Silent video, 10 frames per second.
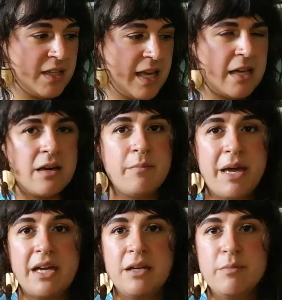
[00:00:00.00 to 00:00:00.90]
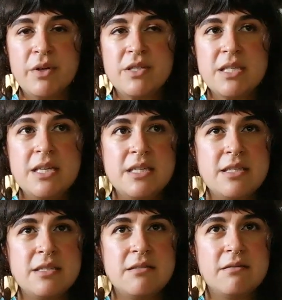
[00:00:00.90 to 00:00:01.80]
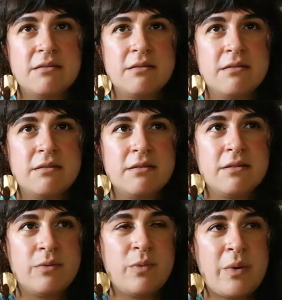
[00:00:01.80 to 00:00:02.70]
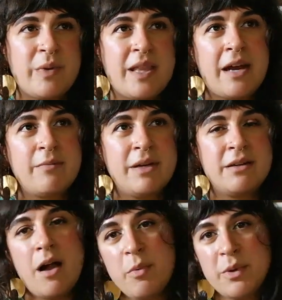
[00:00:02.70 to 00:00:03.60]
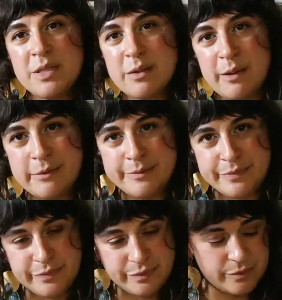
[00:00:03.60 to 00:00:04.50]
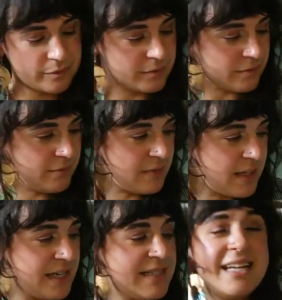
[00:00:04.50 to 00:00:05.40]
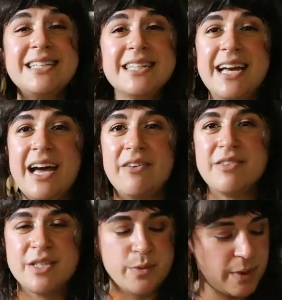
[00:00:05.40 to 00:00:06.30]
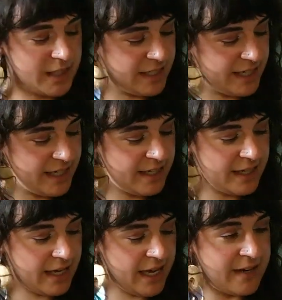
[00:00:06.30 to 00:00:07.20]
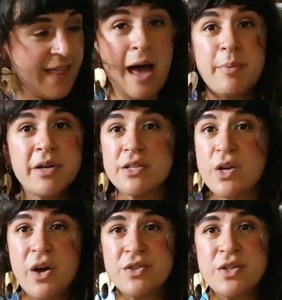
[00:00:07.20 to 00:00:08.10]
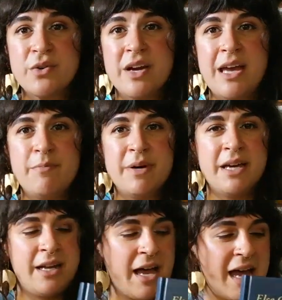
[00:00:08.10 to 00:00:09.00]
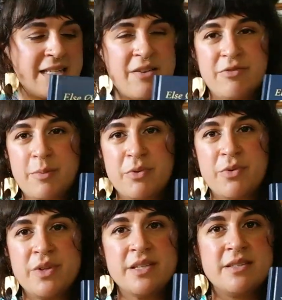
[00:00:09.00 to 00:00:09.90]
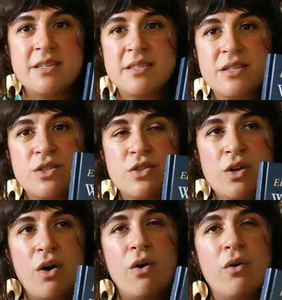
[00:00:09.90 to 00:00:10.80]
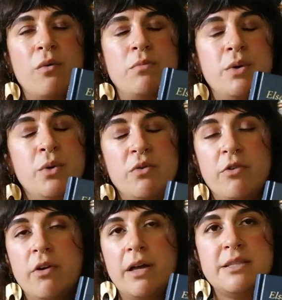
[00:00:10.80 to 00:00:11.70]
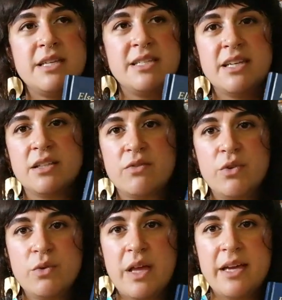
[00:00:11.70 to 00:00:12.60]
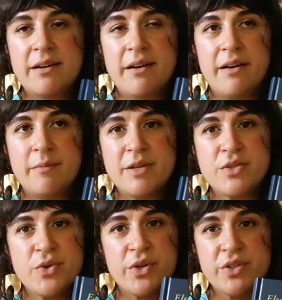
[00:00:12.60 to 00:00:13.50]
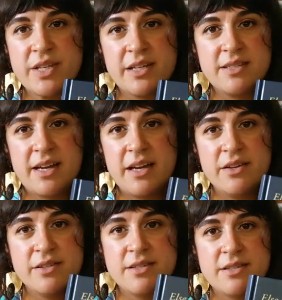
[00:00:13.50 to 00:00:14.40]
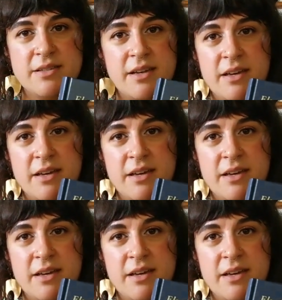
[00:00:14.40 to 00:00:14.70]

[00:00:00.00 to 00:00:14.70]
like companion book to this. When would that have been? A couple weeks ago. And said I didn't have this one. And that book is also great, but as I flip through this, this is so beautiful and detailed. If you like historical textiles,